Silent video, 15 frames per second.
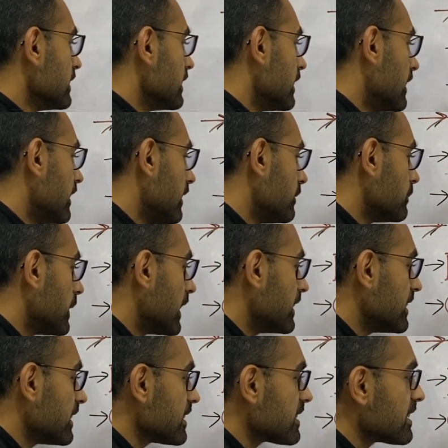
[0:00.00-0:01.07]

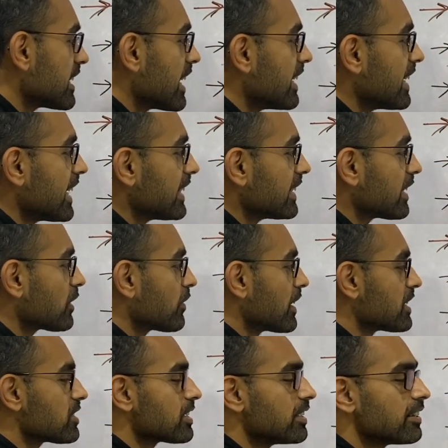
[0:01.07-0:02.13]
Understanding the
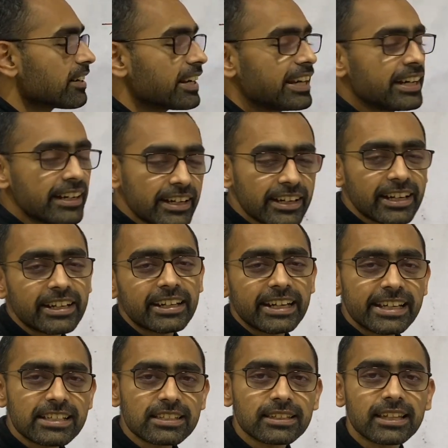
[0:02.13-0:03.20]
question, read it at
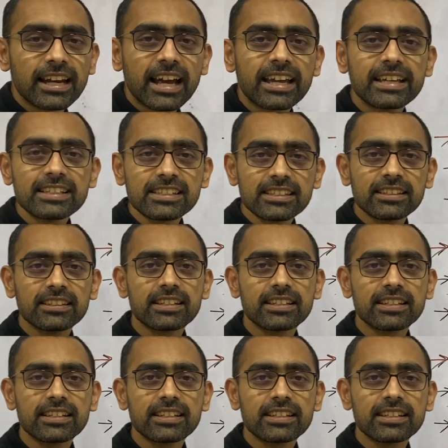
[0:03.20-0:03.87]
least thrice.